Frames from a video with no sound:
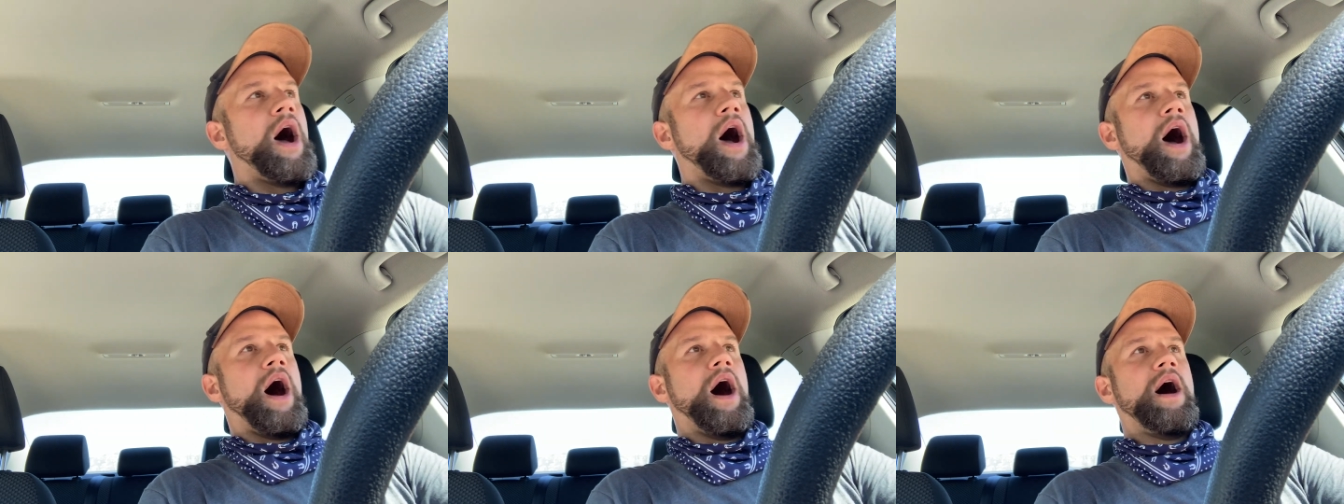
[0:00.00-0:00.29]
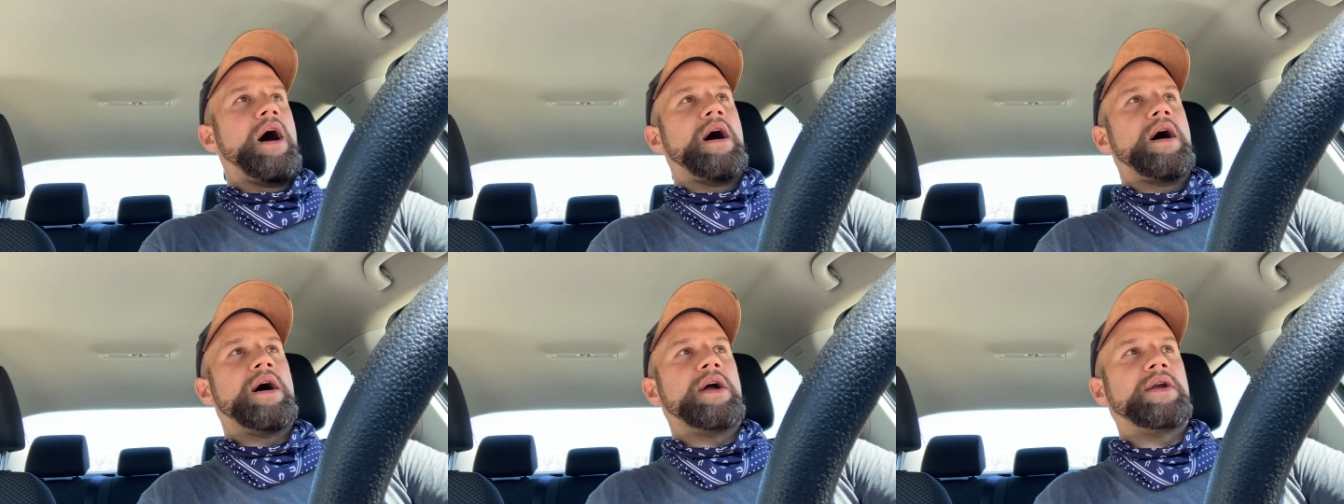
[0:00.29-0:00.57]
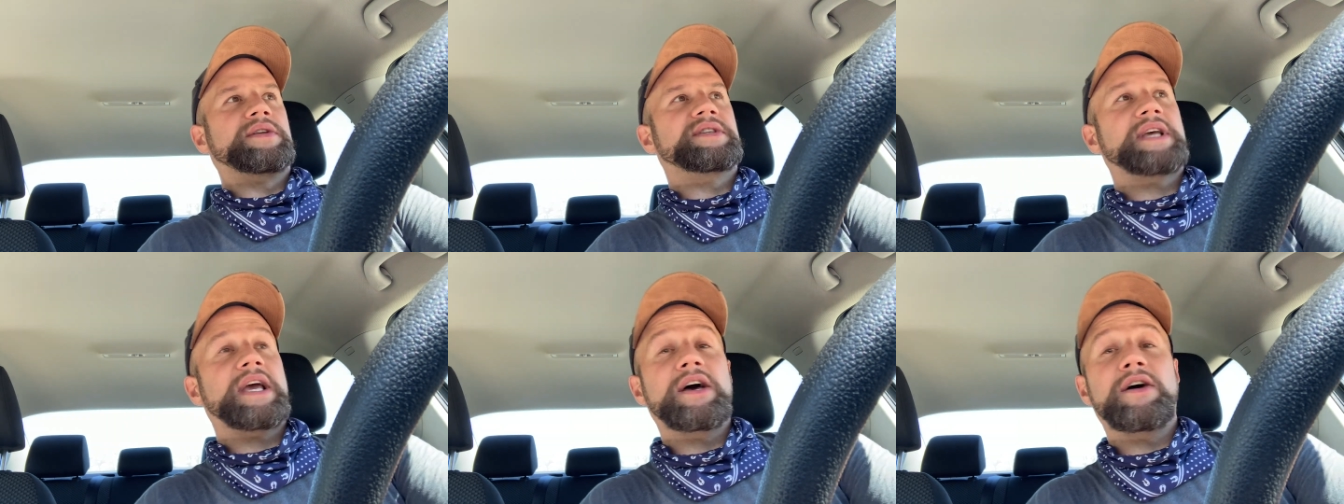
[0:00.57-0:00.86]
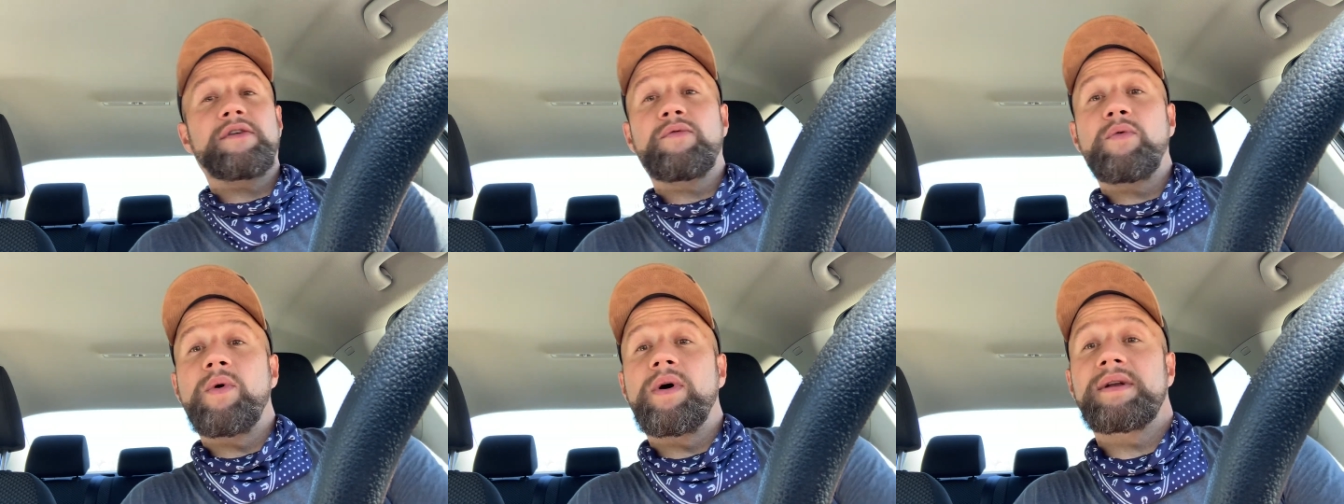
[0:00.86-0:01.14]
Uh, on a scale
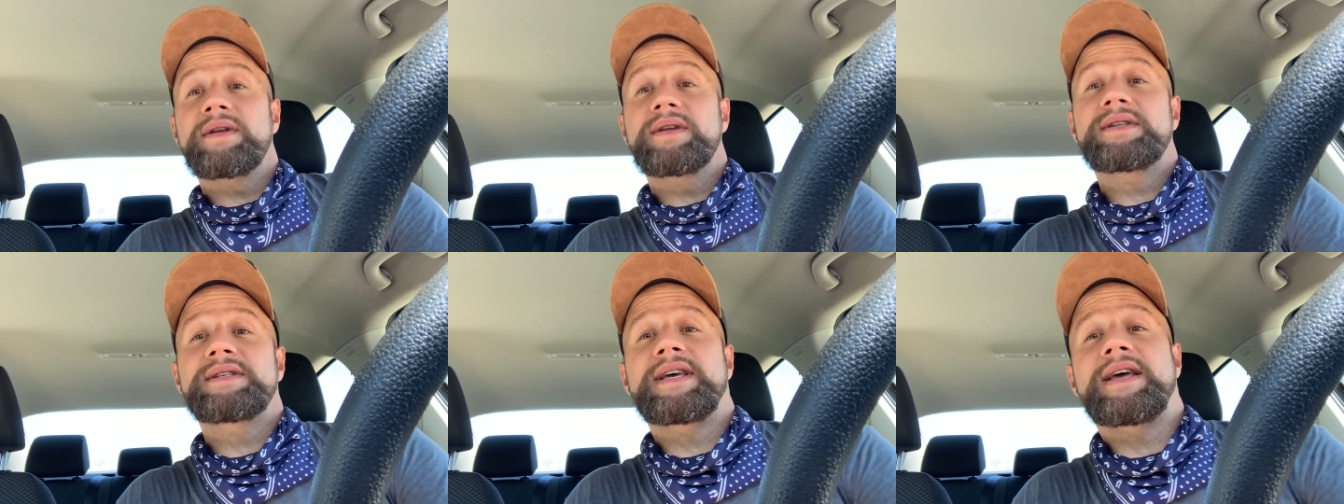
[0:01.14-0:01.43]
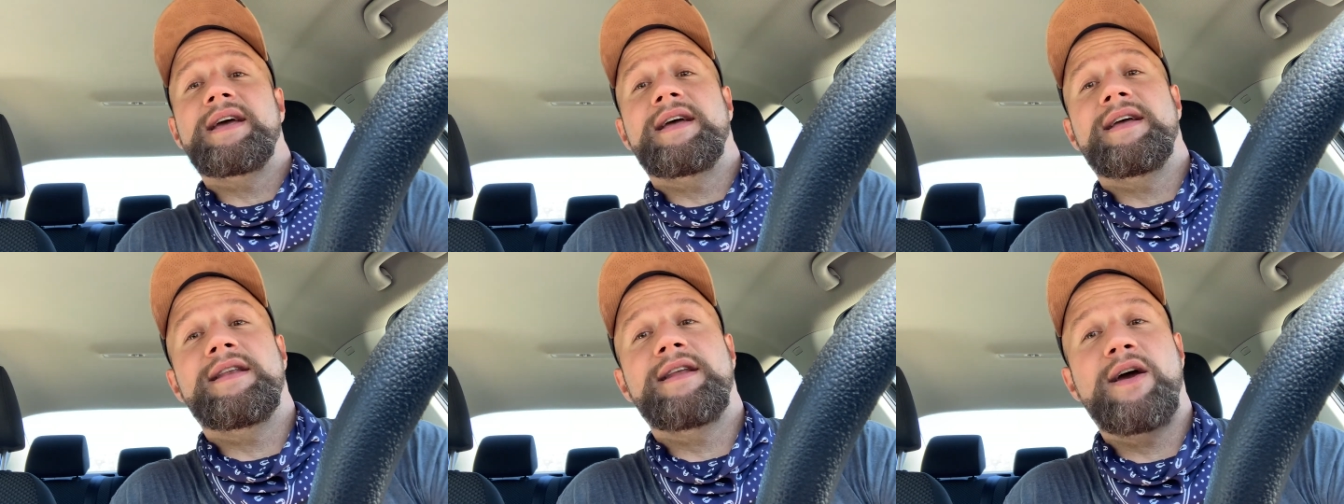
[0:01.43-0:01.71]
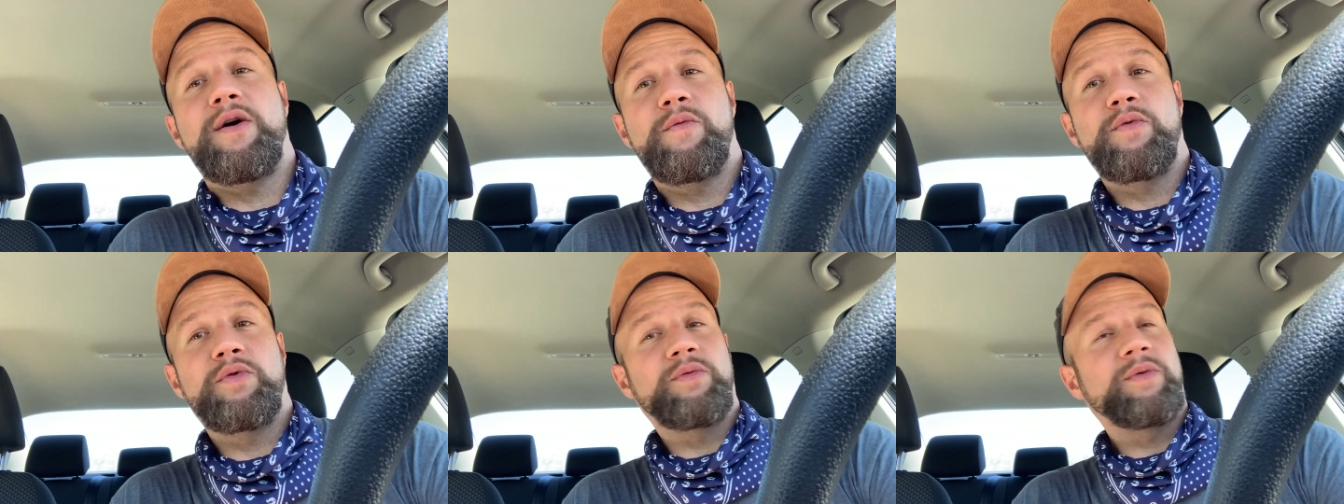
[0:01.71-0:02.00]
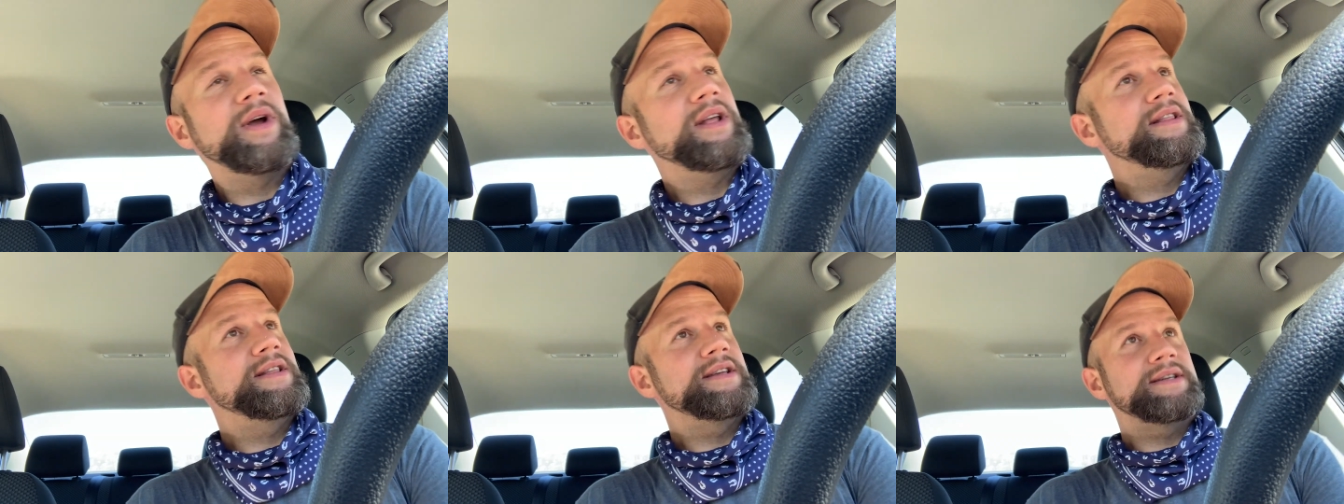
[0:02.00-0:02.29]
of one to 10, I would
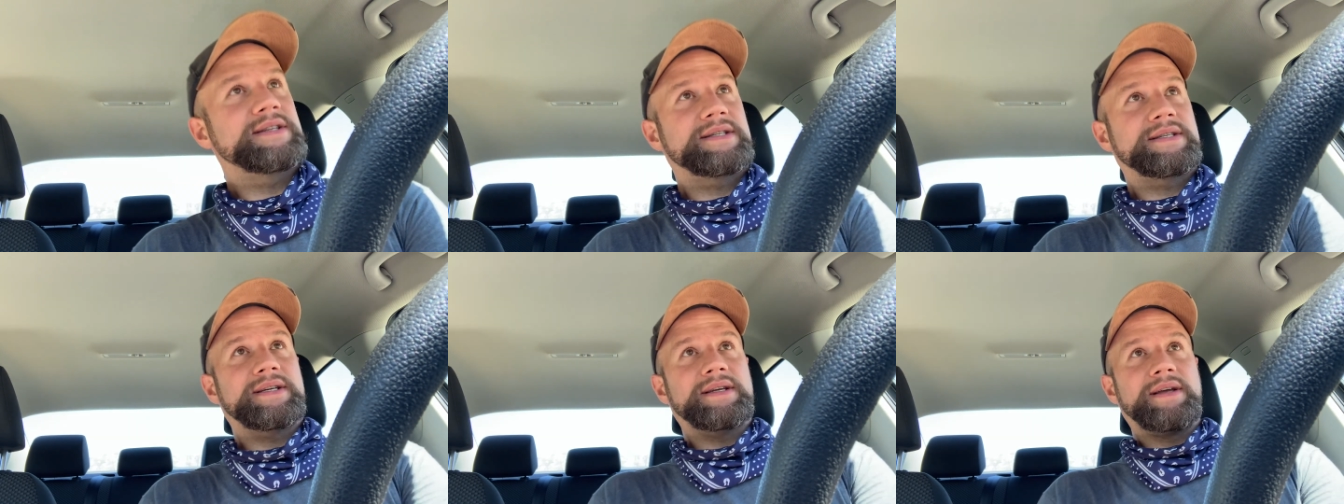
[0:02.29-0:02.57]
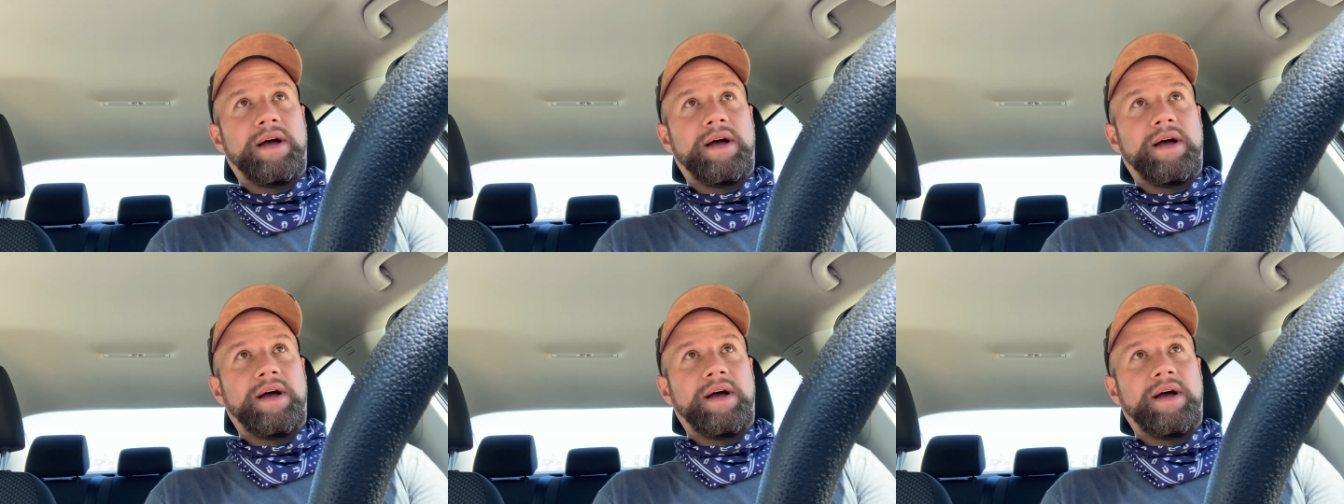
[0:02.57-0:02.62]
rate this